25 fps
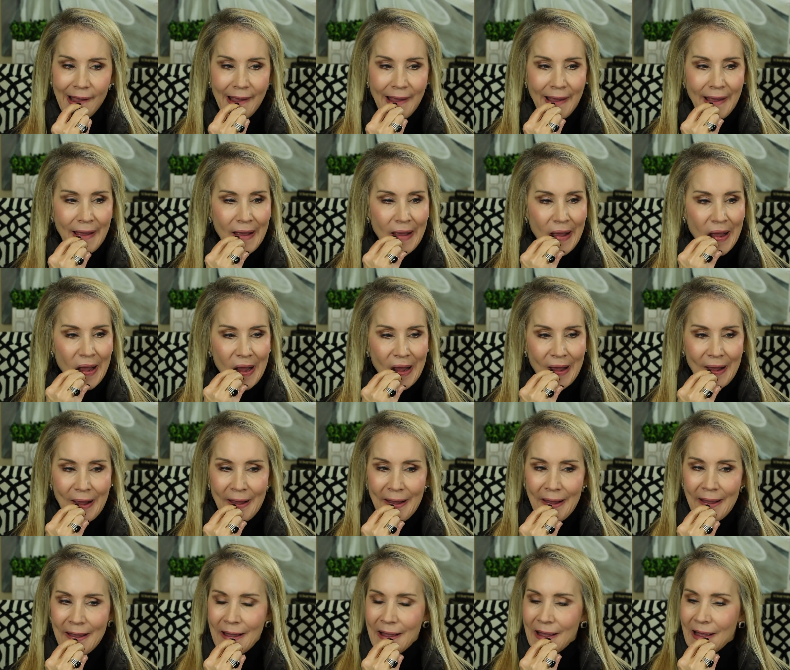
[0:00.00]

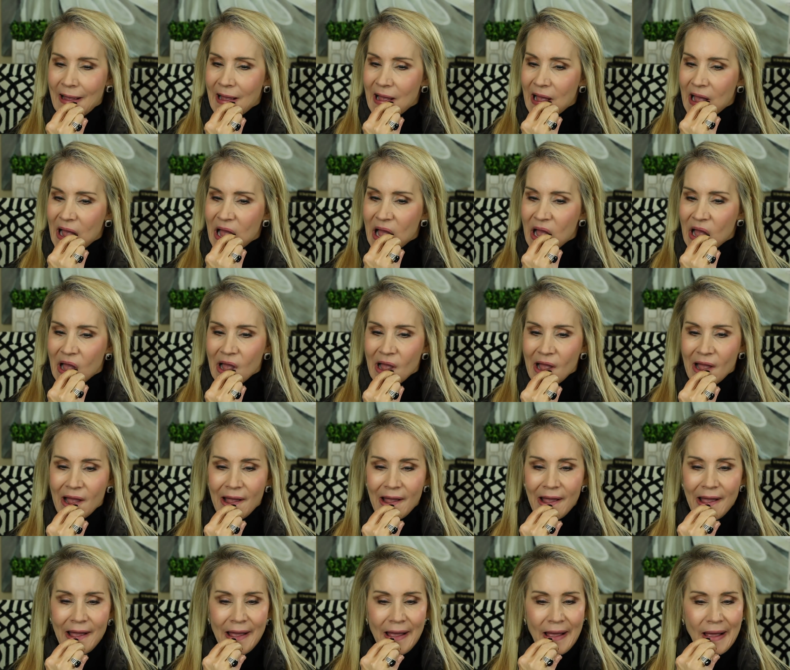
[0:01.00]

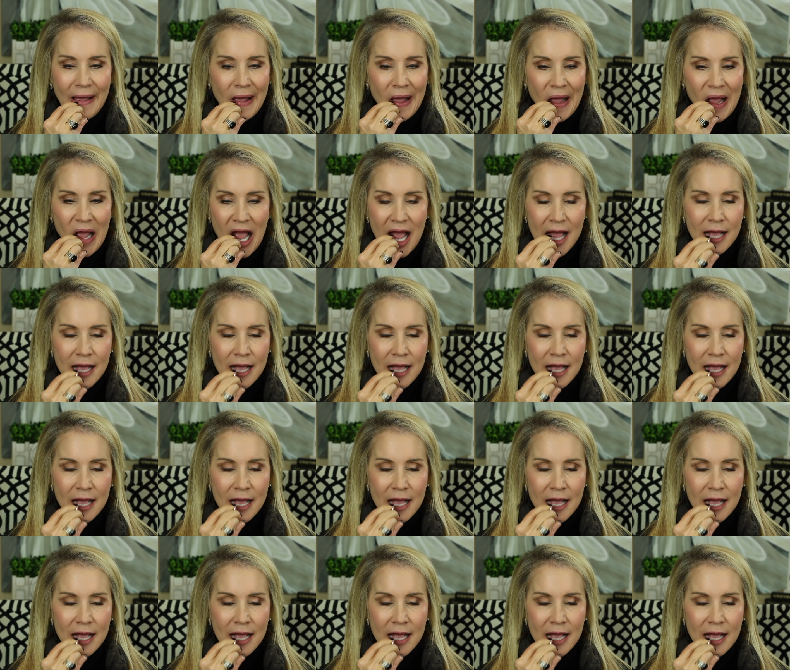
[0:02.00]
Nothing is said.